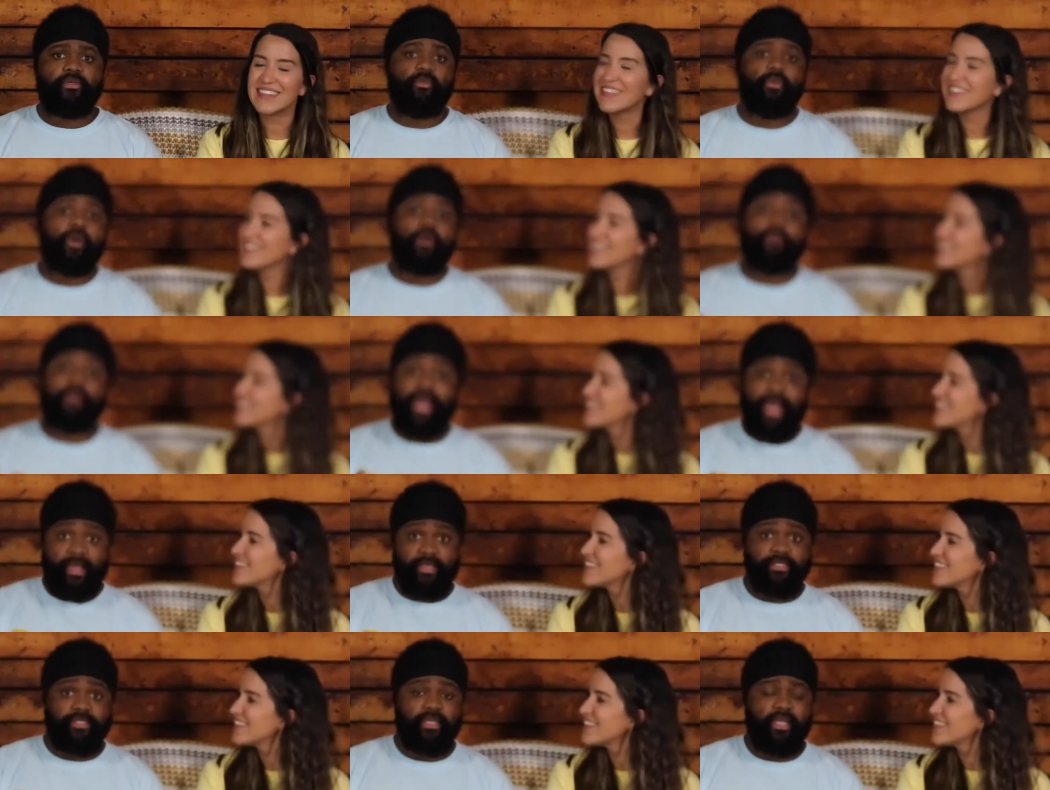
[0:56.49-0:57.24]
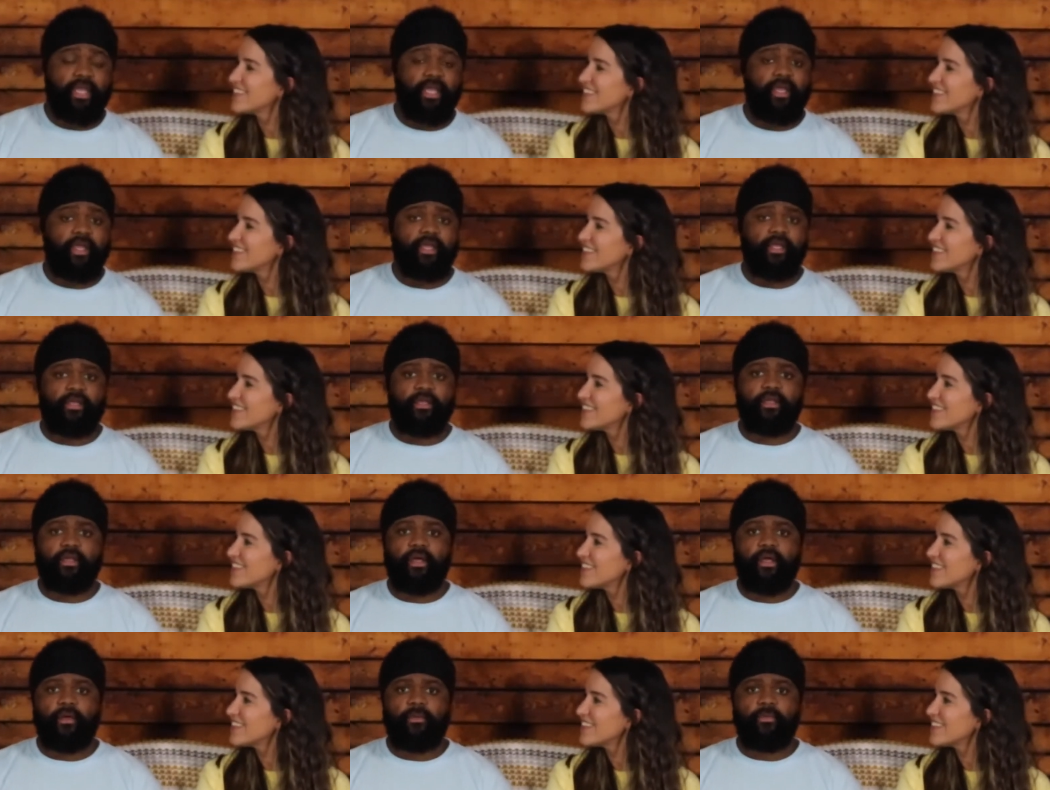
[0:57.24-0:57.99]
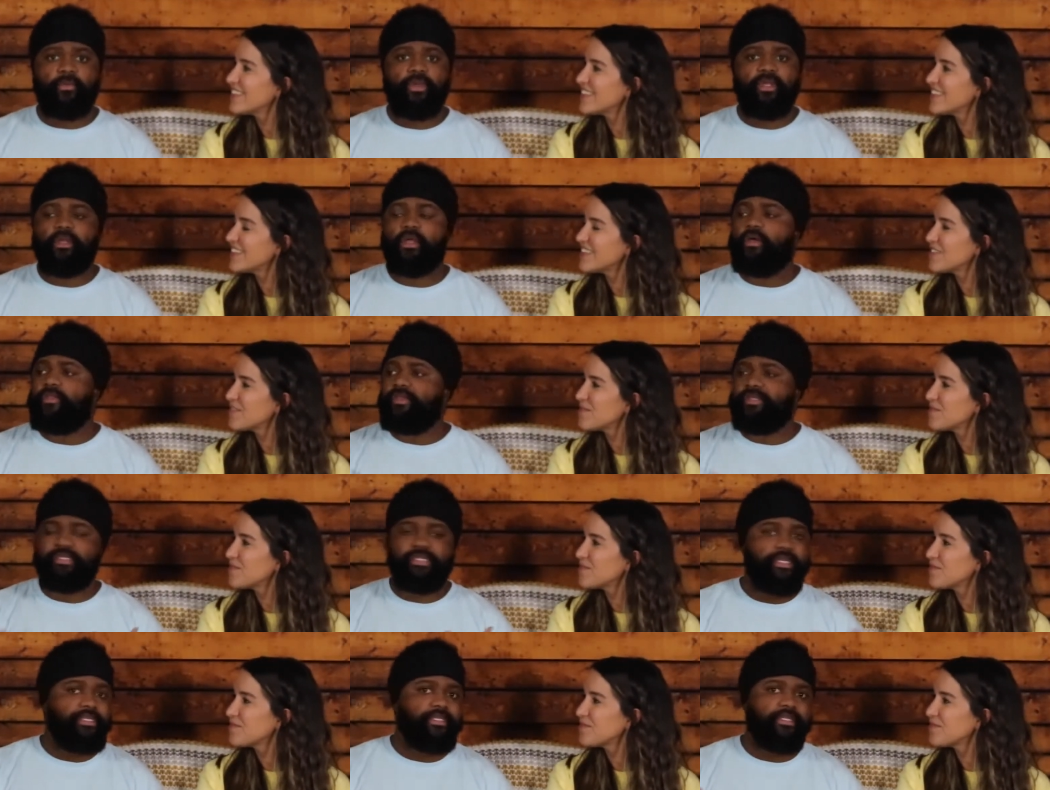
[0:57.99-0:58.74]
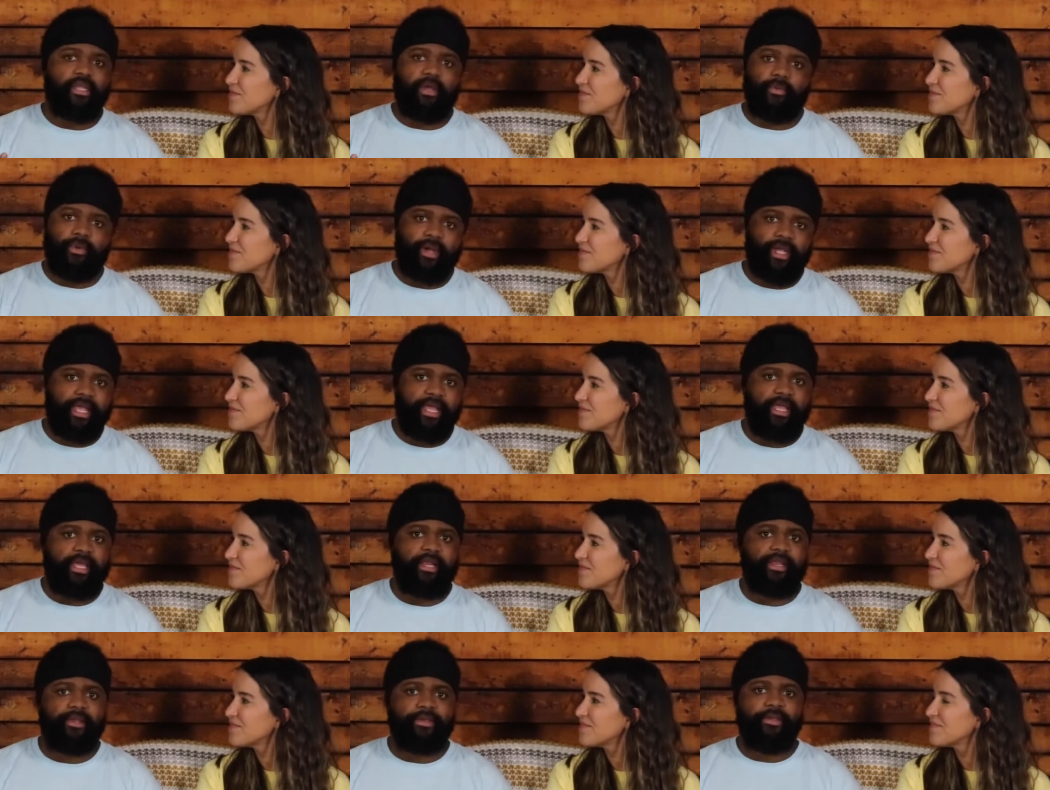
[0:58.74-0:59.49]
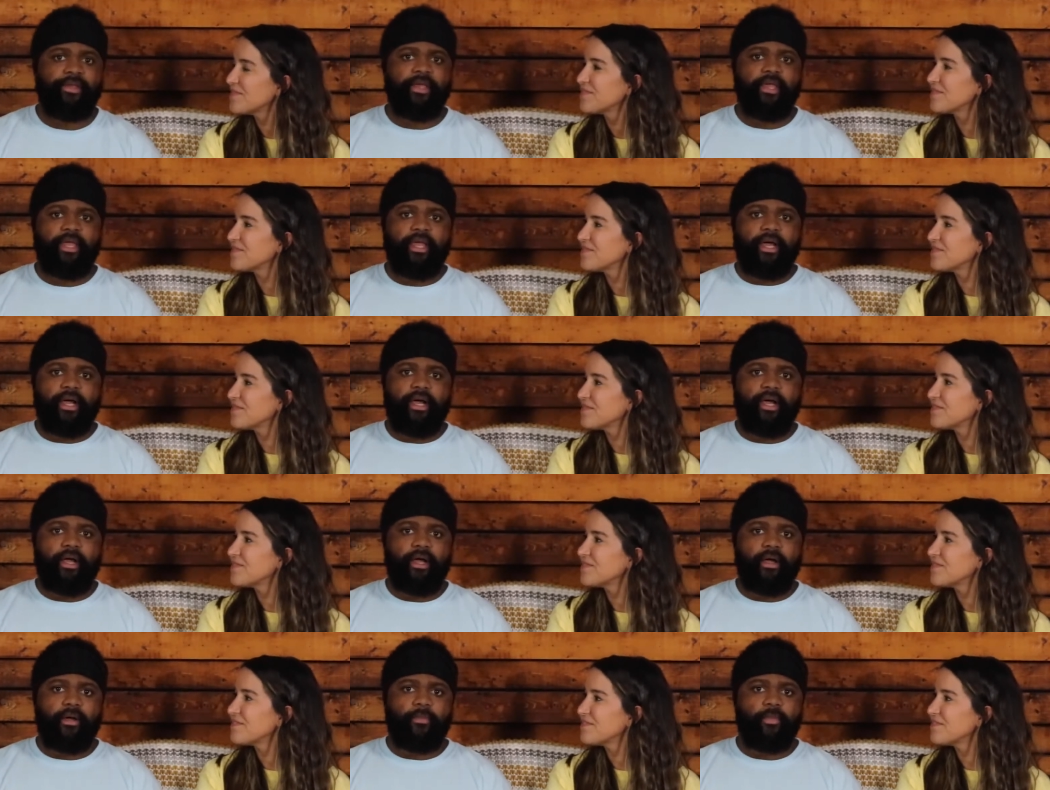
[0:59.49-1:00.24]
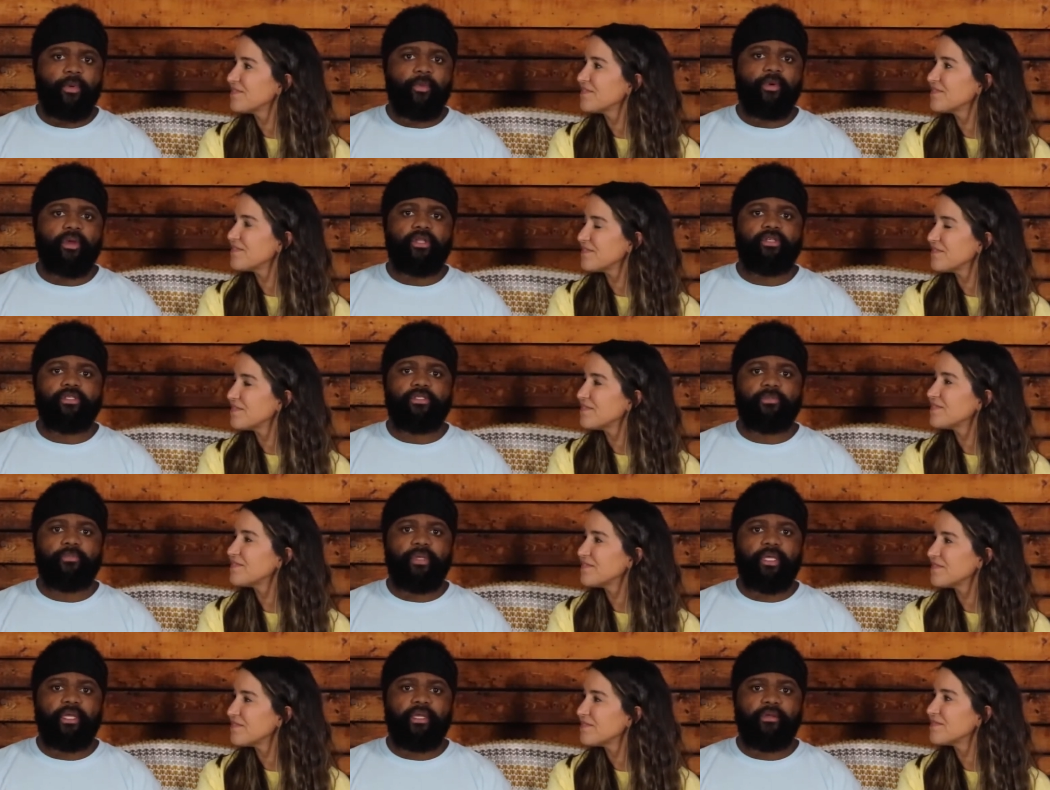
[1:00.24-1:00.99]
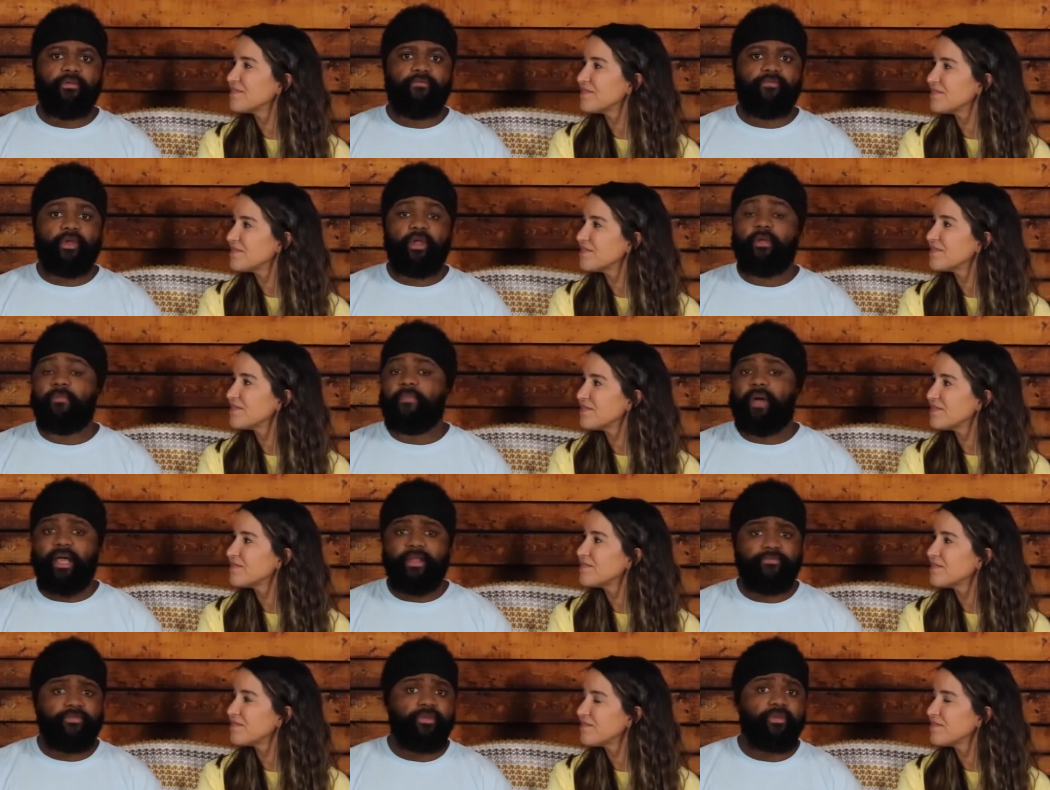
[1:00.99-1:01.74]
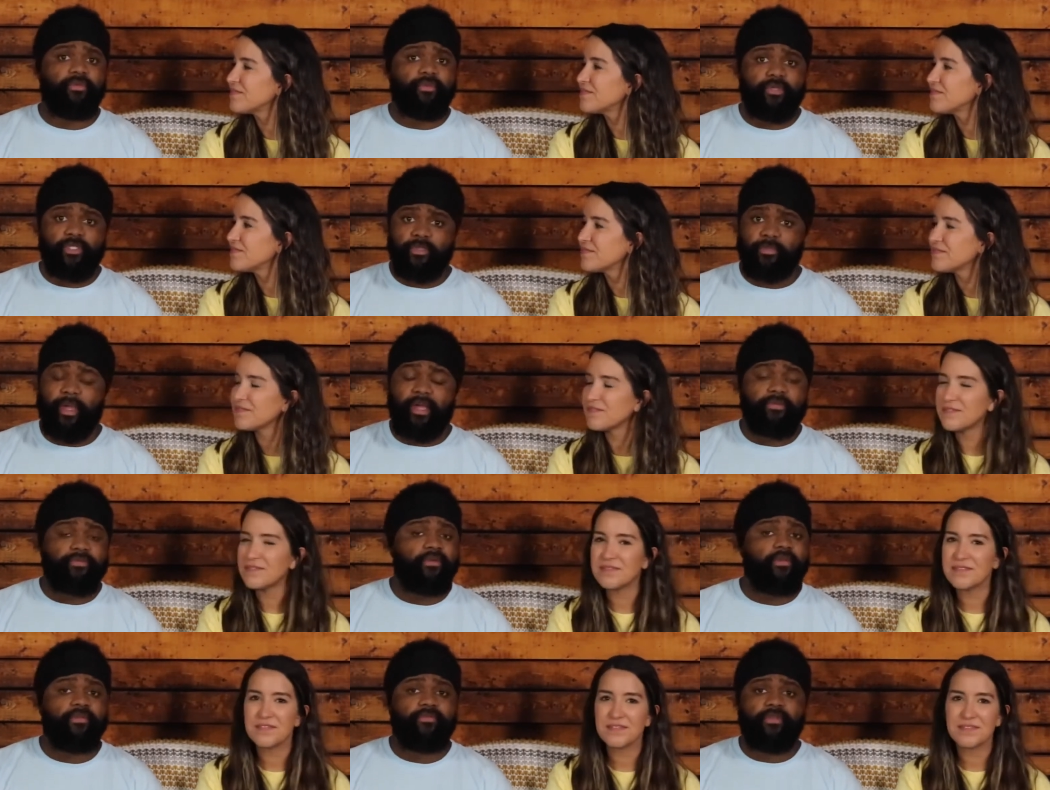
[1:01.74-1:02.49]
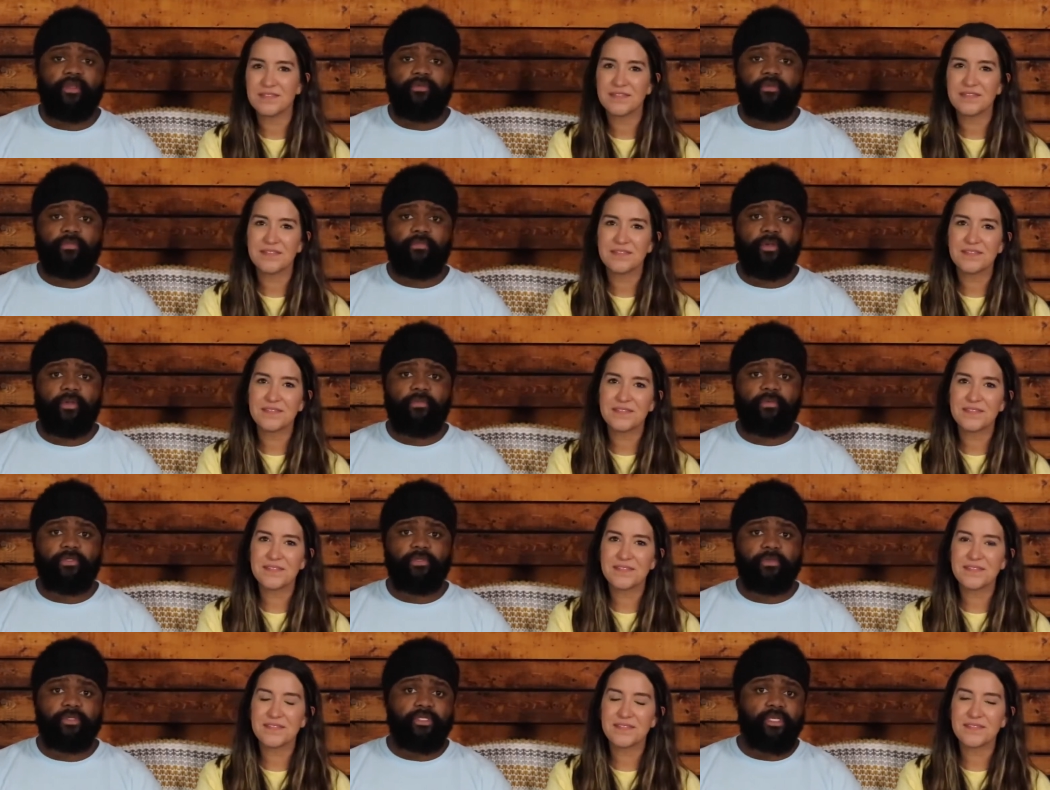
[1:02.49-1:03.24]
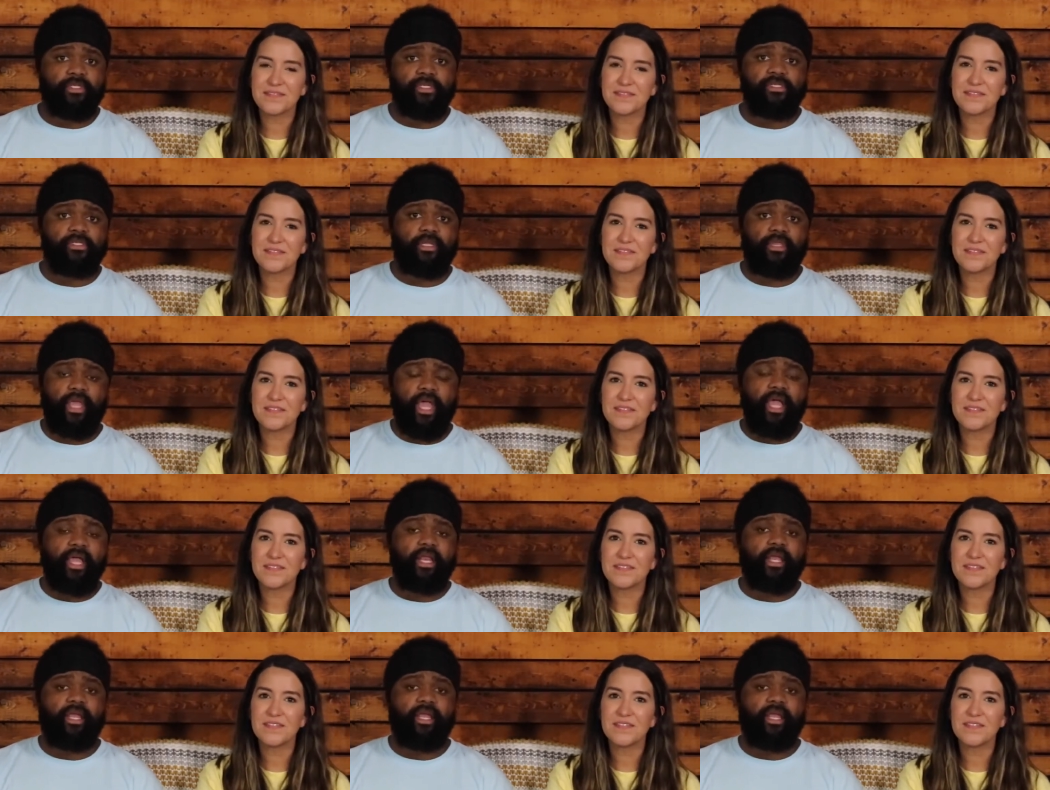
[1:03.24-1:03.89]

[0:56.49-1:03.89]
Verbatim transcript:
Speaker 1: wear a mask. And um, we know the season that we're in, and um, we want to just be very mindful and respectful of different people's positions on that,